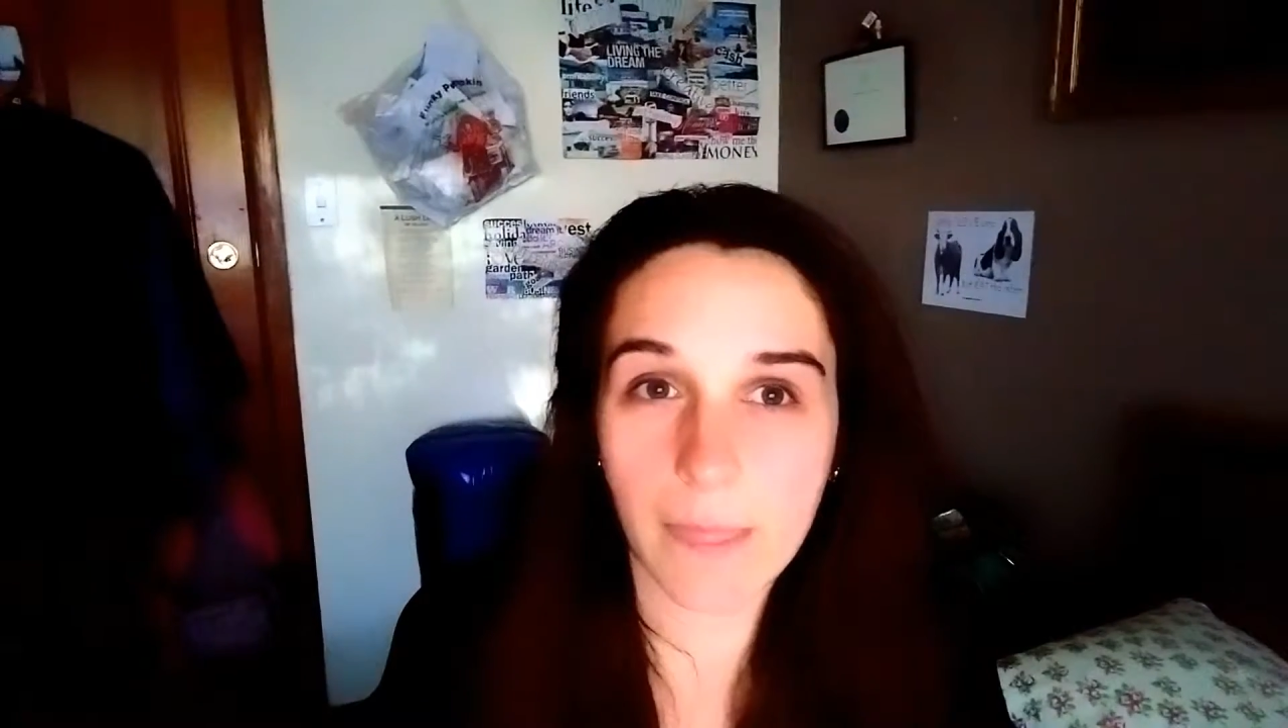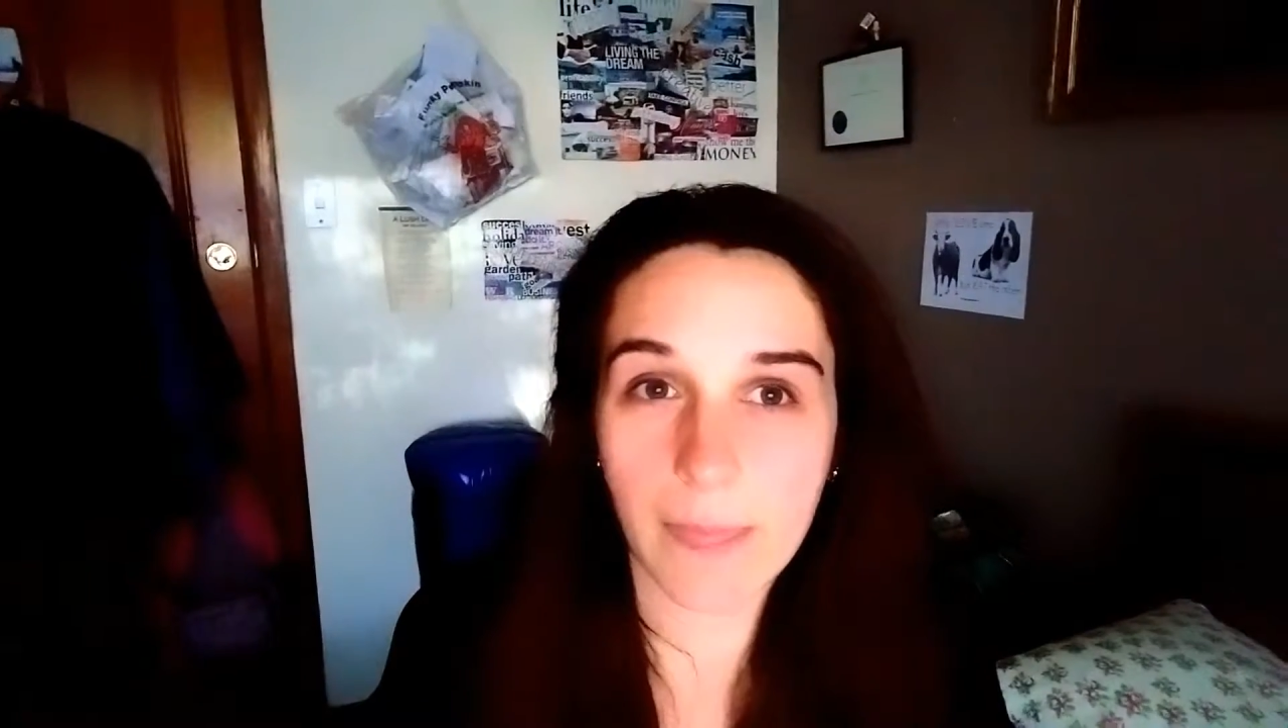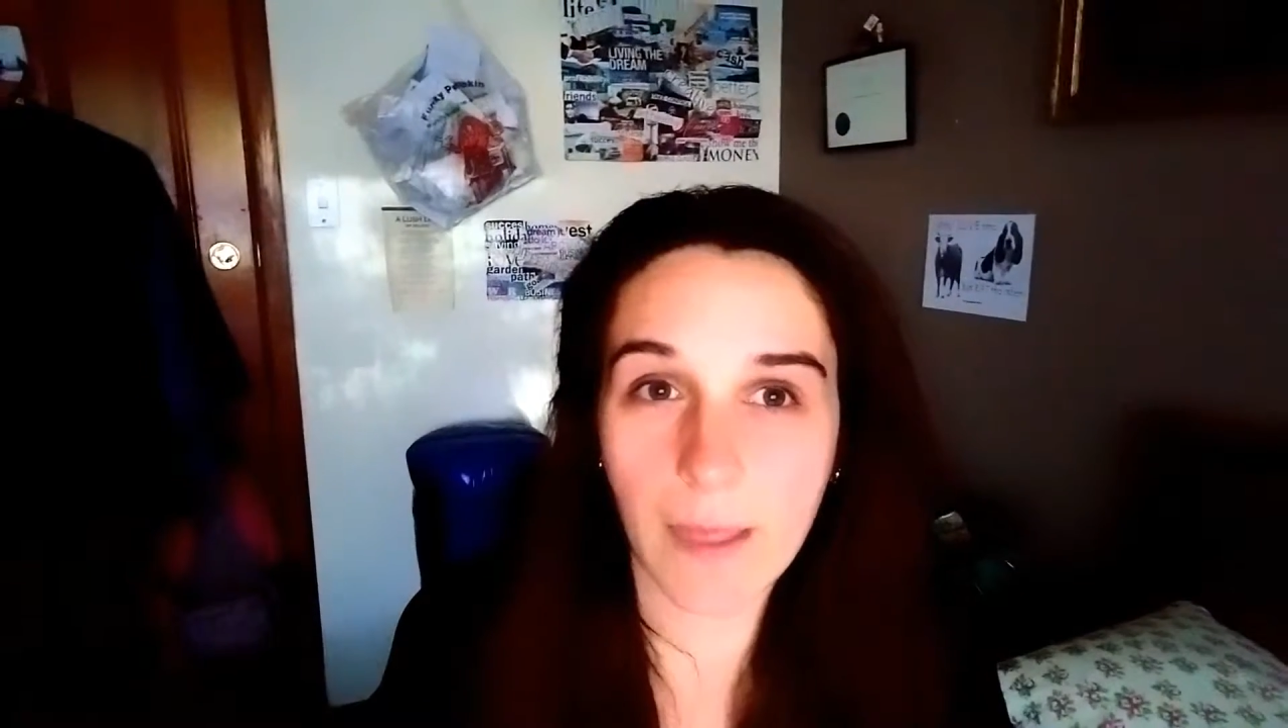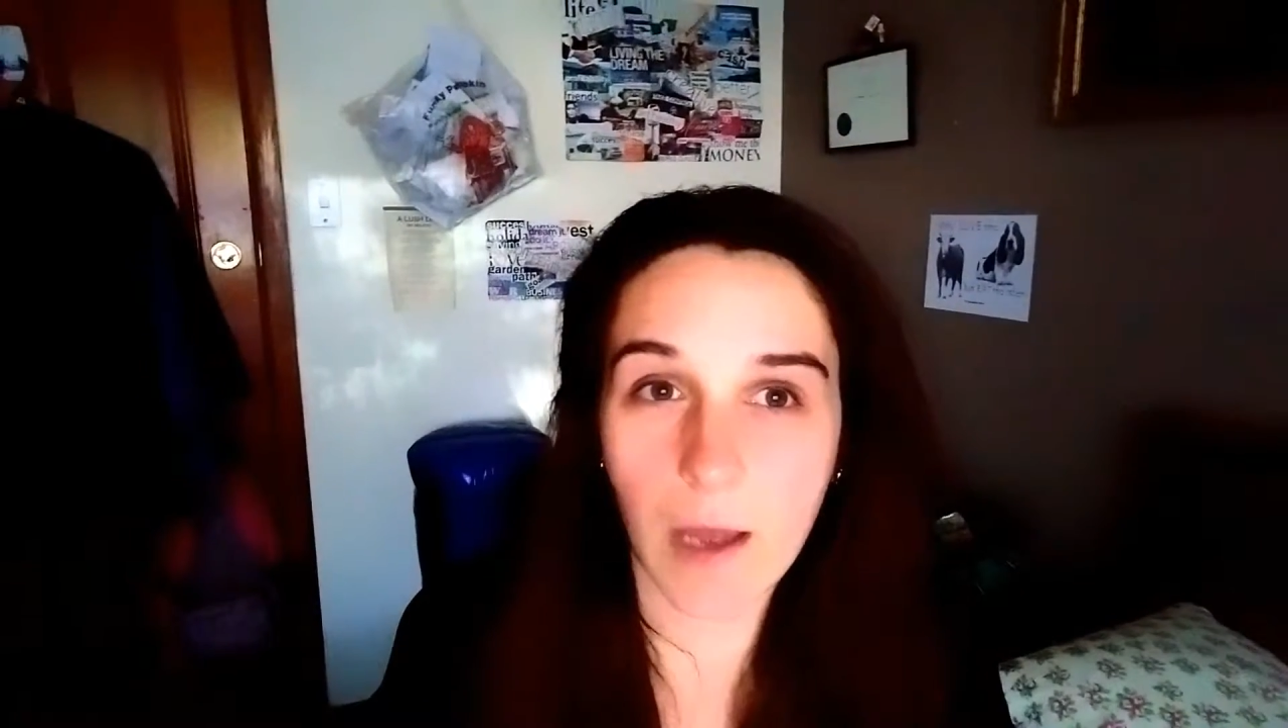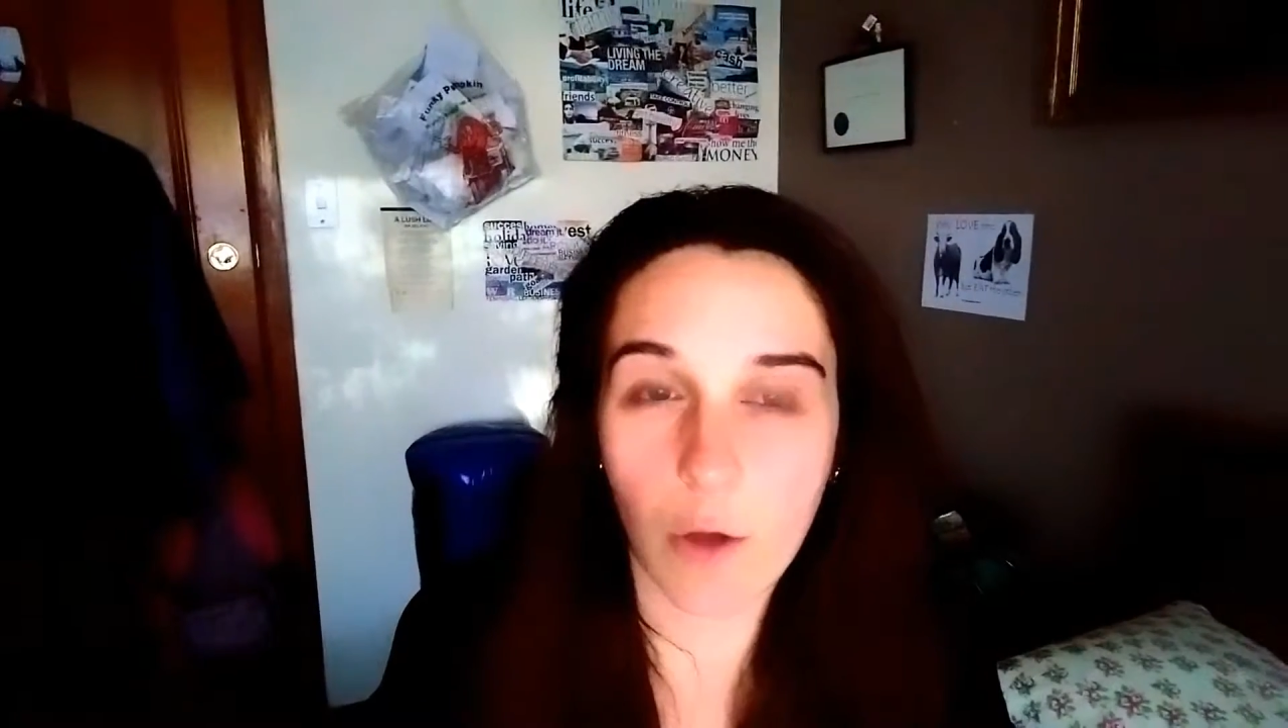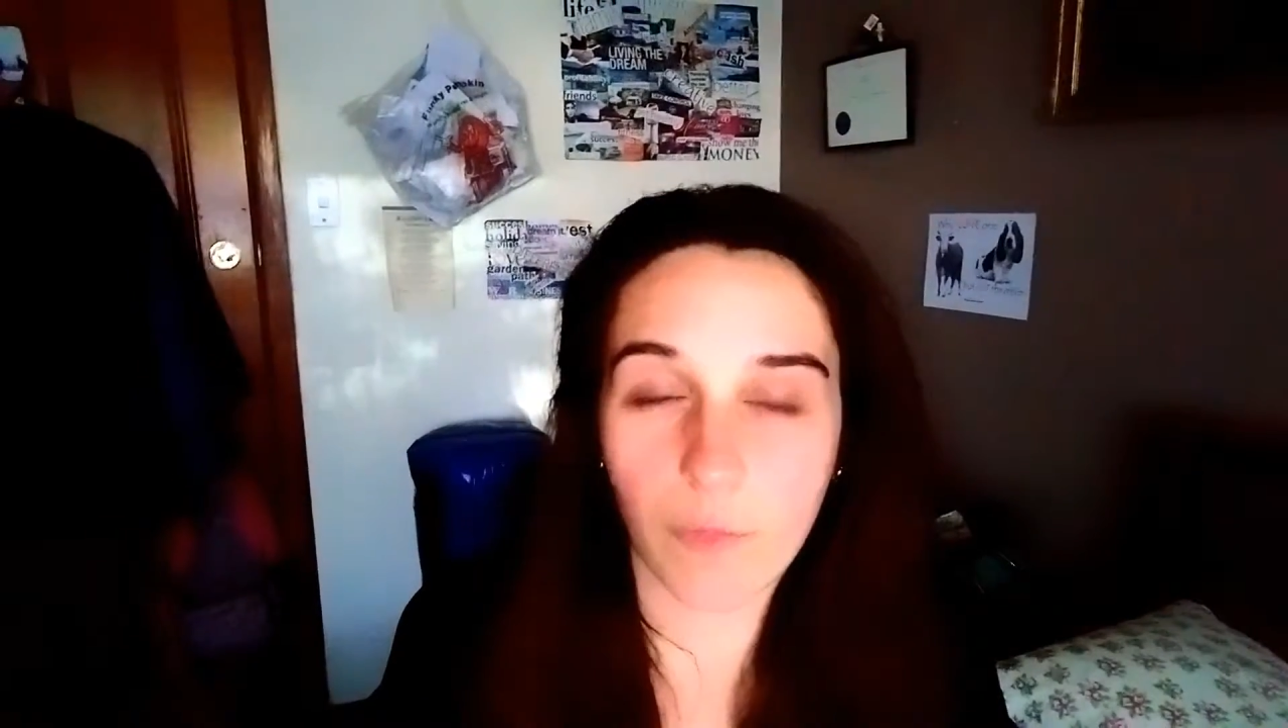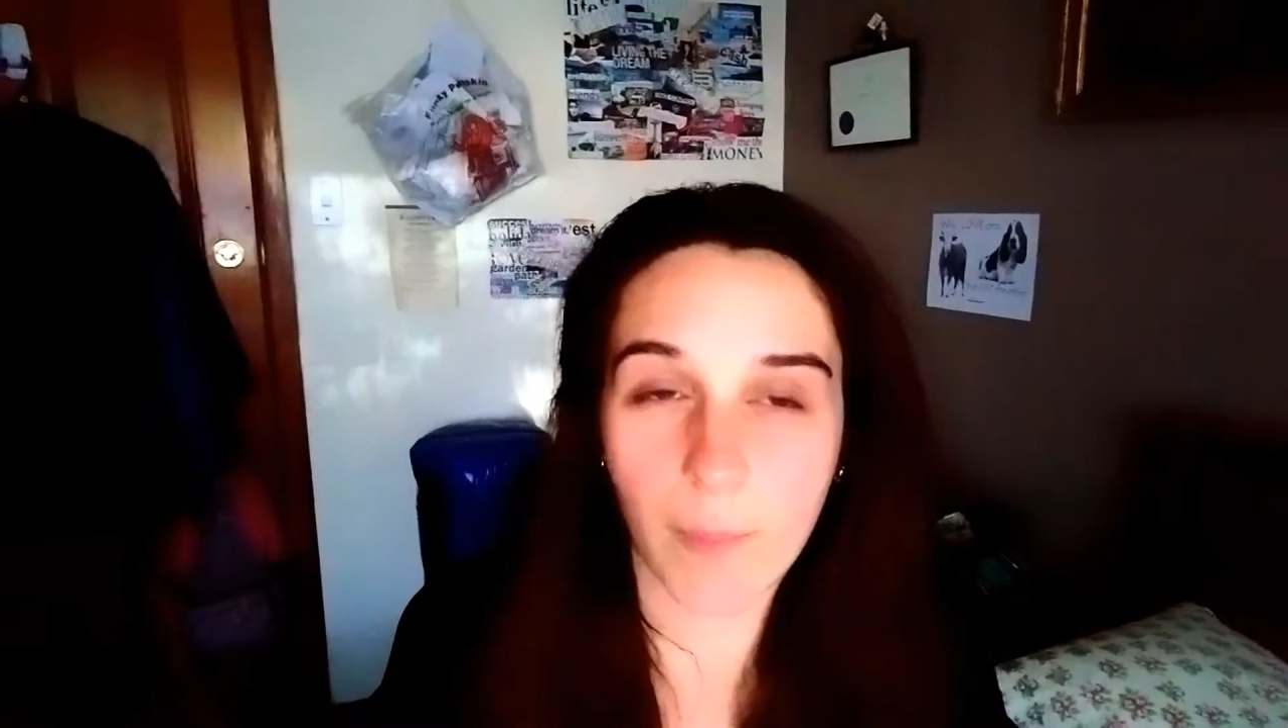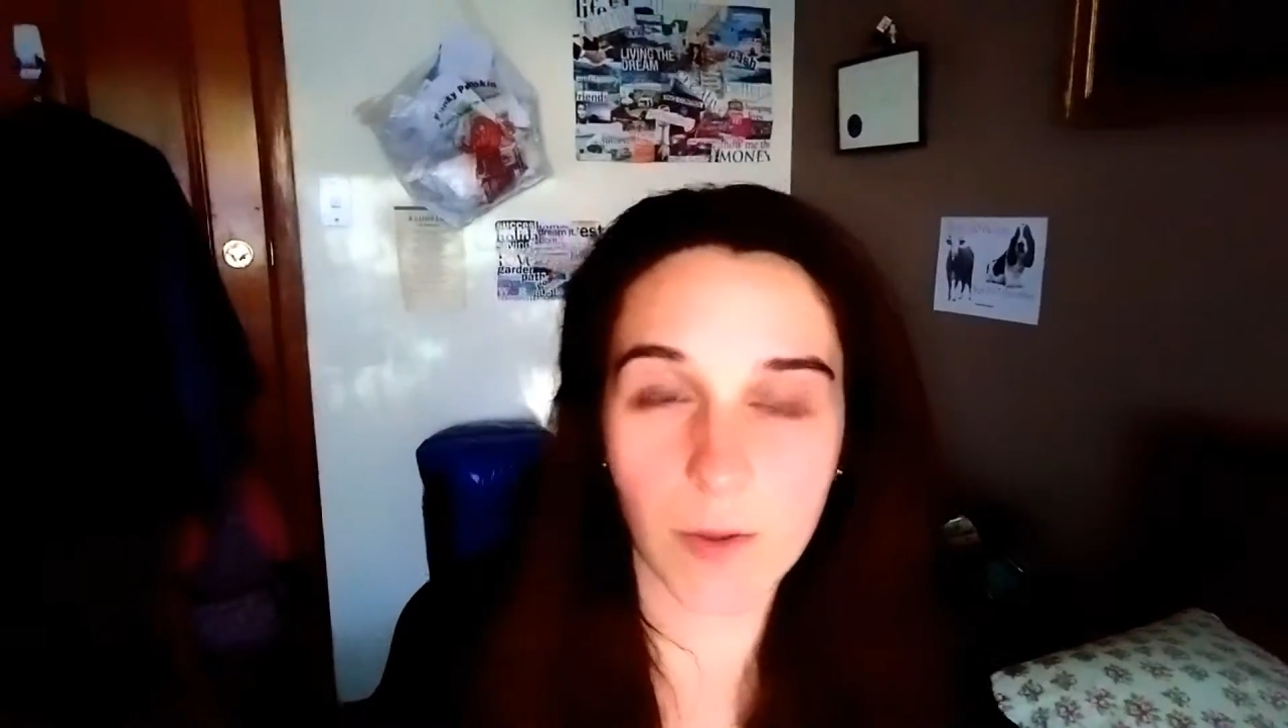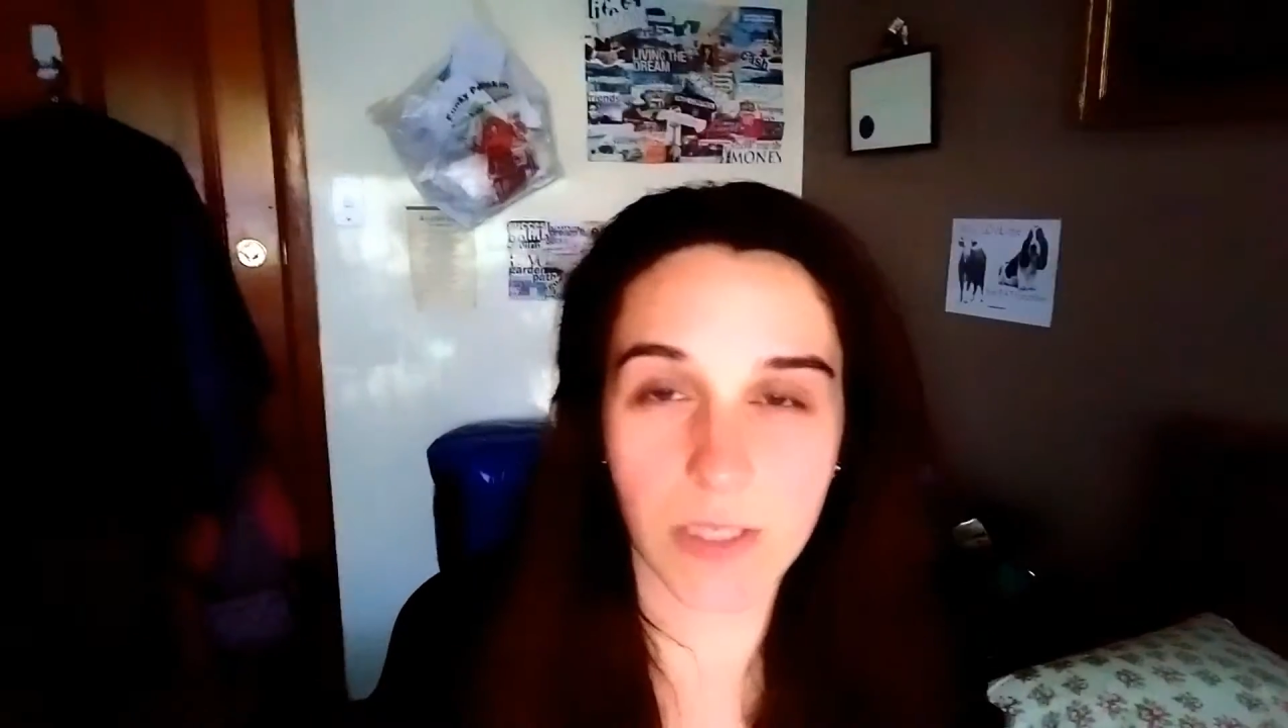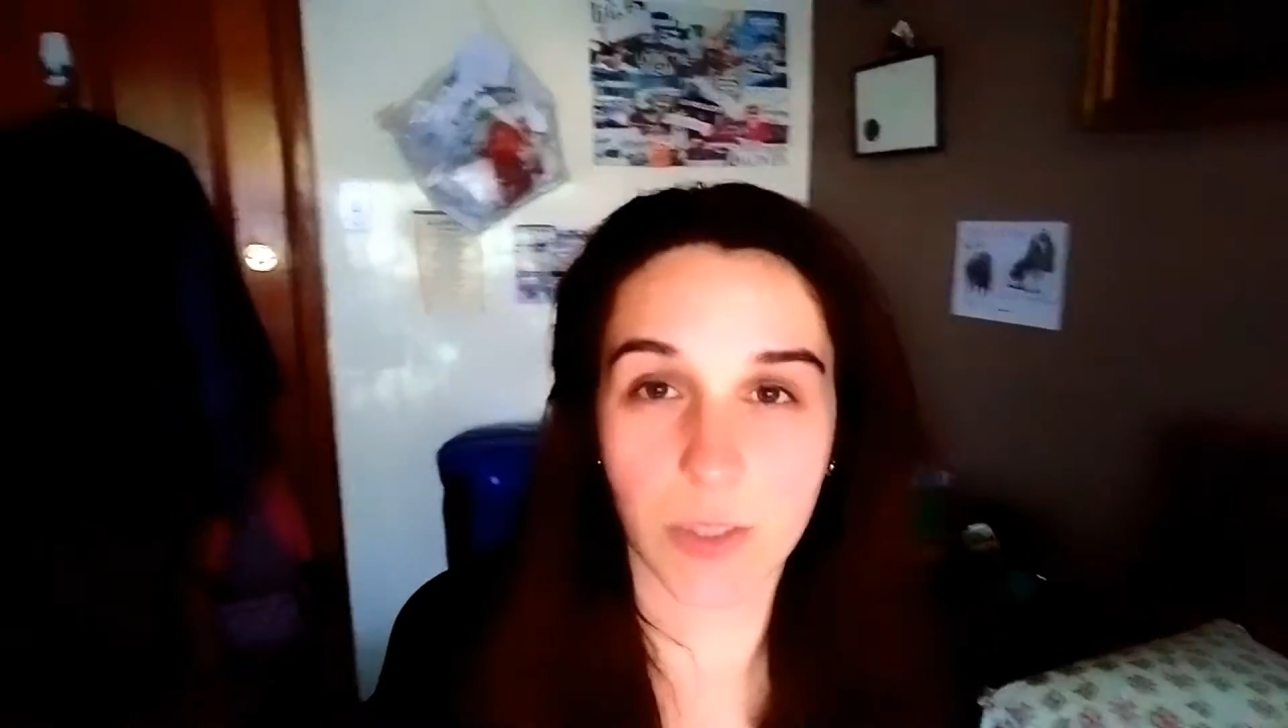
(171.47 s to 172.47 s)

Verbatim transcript: I've posted